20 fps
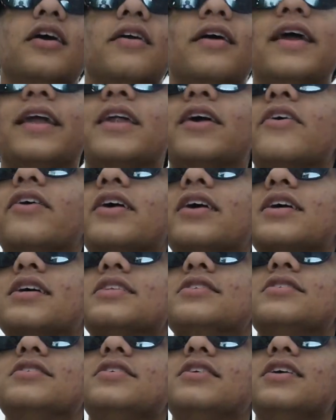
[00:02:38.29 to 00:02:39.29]
right now I
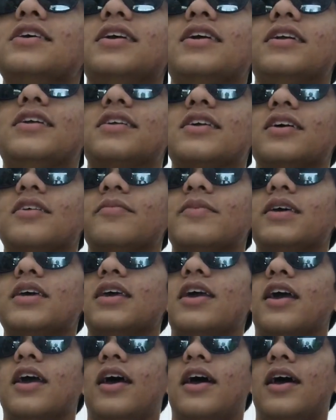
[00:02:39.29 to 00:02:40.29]
can see
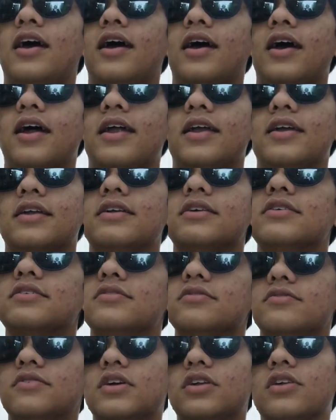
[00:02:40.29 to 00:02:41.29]
timing and
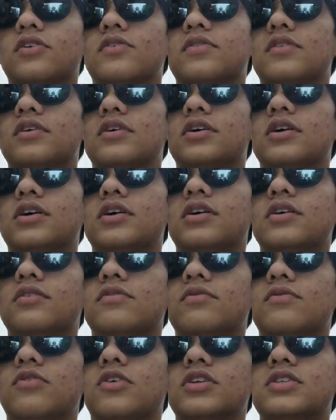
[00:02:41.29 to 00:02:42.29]
one of
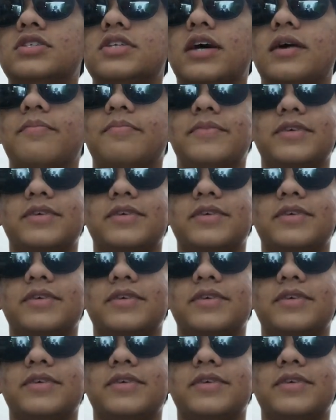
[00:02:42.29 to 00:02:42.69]
the WhatsApp